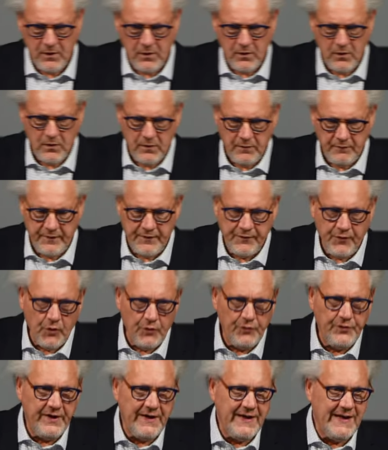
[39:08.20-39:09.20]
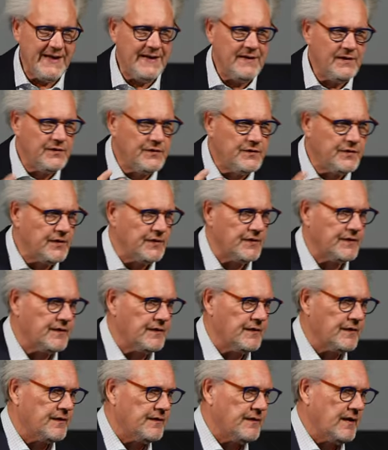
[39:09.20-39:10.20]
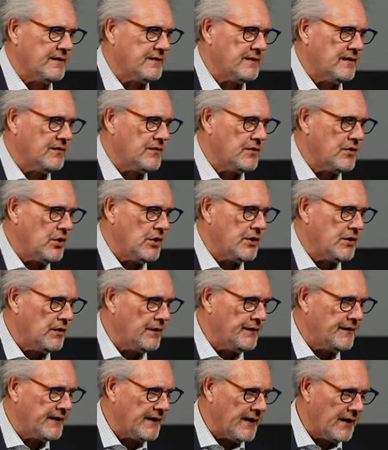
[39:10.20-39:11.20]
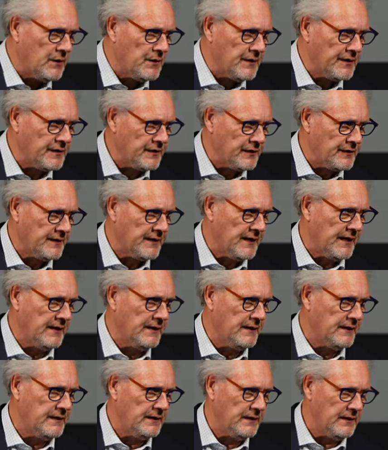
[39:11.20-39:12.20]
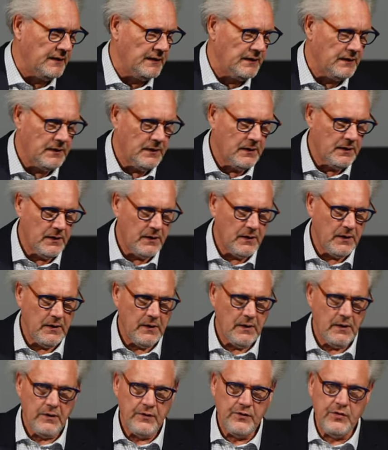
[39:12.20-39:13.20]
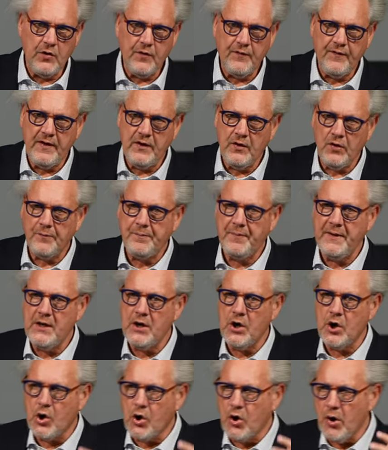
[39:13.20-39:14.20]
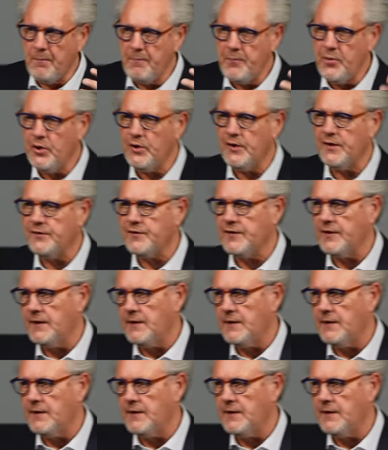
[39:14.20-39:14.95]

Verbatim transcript: with all the injustice that is going on in our society? Should we not be a community